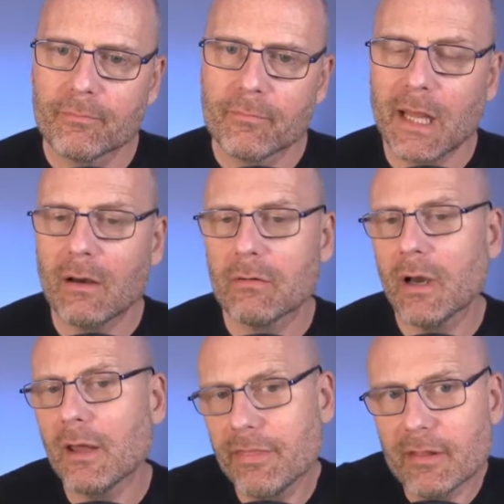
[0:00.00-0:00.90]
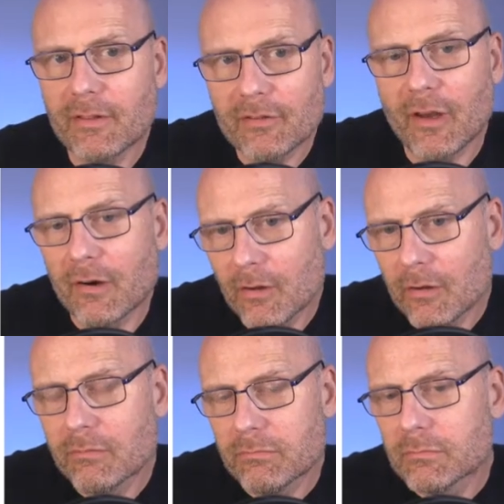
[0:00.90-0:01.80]
Now, I think this
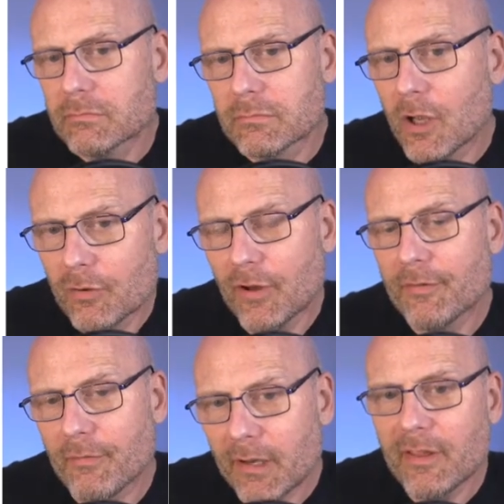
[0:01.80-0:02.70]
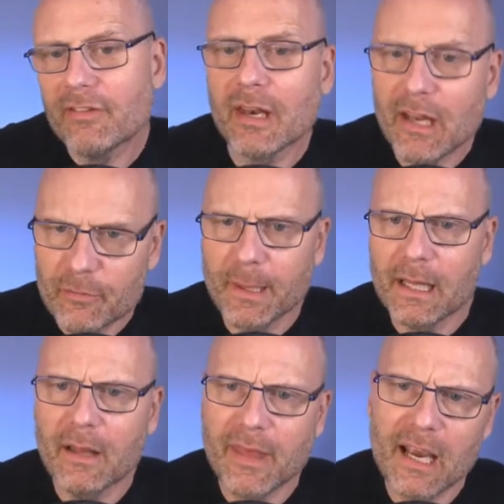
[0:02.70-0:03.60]
article goes off the rails. They say, let's be
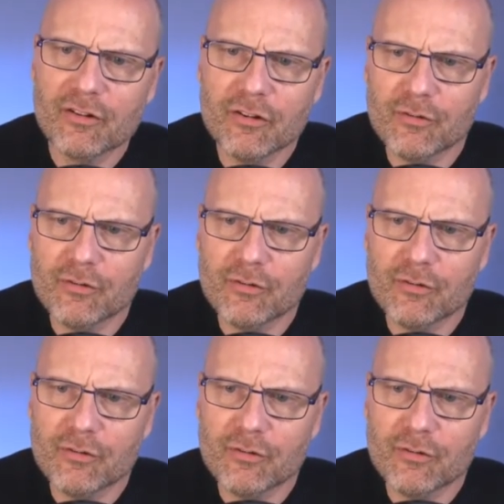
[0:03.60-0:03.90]
clear, the actions of